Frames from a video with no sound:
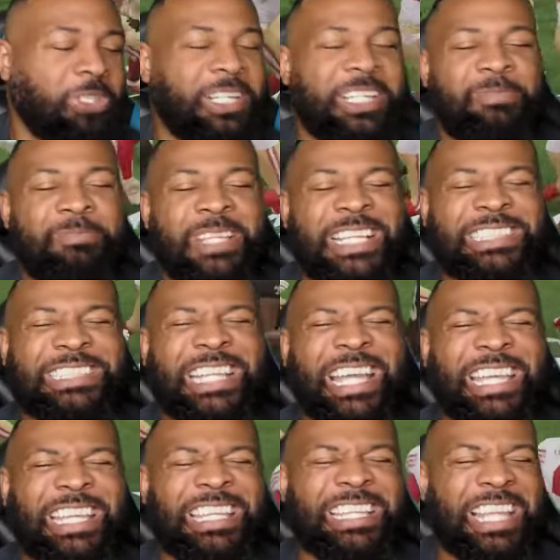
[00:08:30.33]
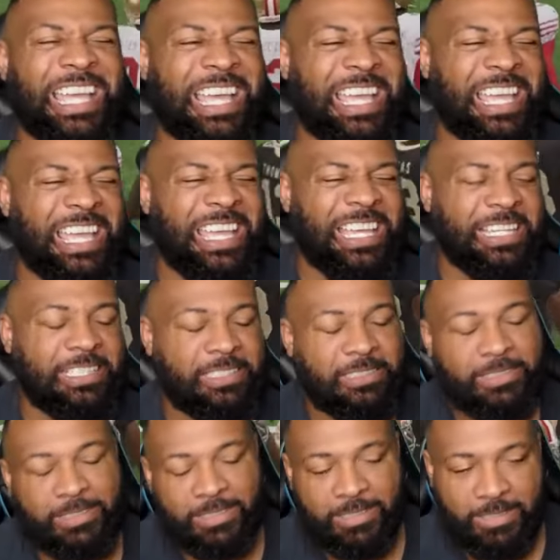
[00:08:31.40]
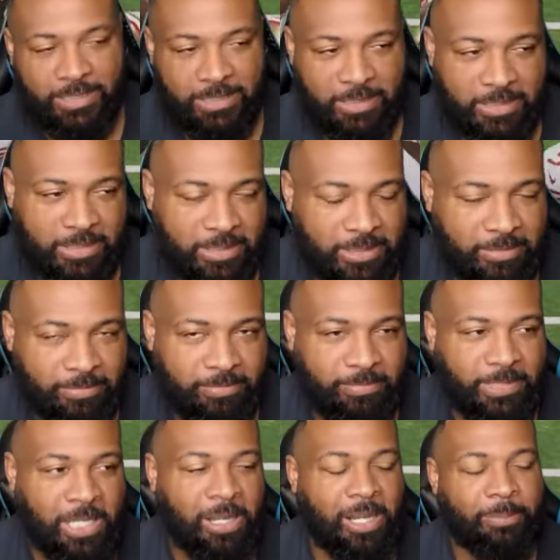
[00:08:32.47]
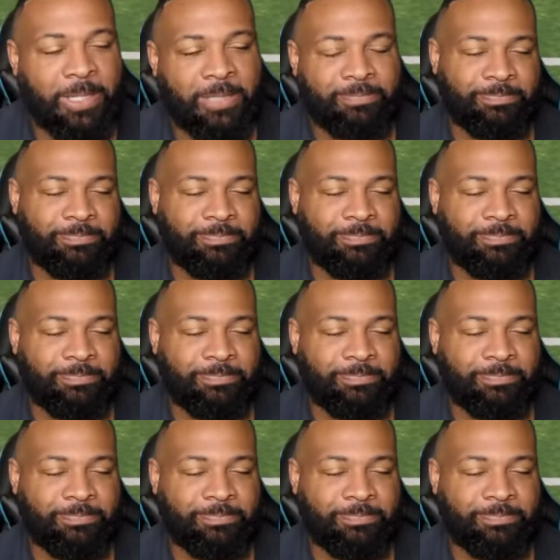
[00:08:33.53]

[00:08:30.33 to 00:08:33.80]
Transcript: don't try to give him that stanky leg. All right,